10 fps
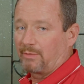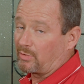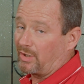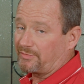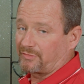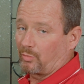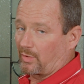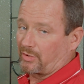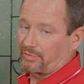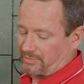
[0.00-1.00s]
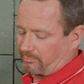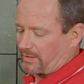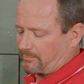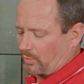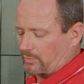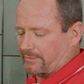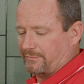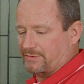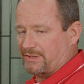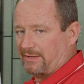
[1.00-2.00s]
It will also work on your brick mold
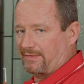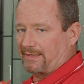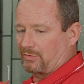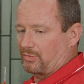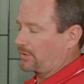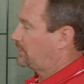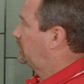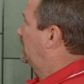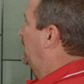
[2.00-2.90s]
if you take that hook